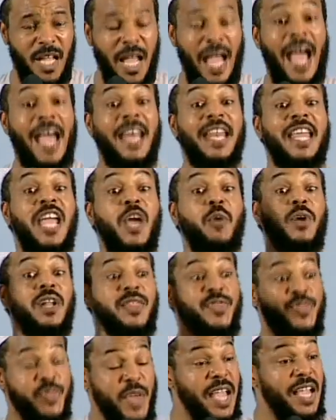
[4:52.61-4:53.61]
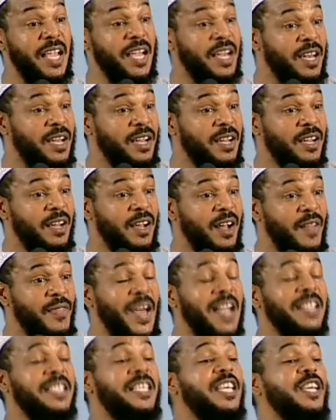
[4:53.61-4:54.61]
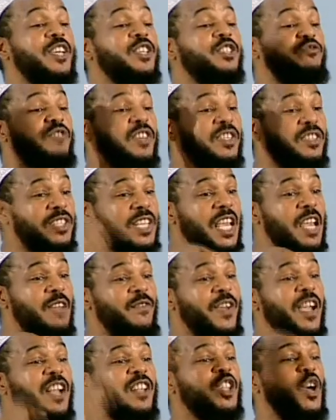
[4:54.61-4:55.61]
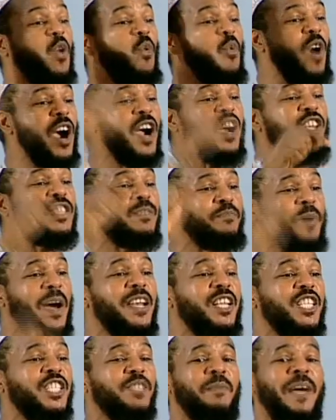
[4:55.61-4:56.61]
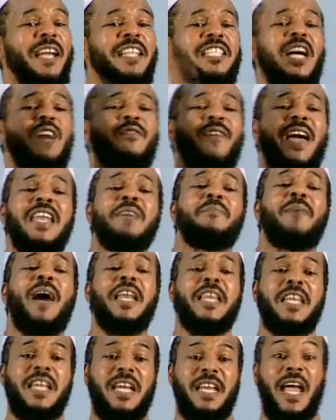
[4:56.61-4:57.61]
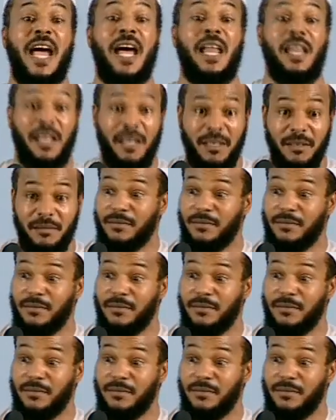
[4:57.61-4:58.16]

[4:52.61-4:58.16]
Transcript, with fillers: And he will think that he is receiving the worst punishment of anybody in hell.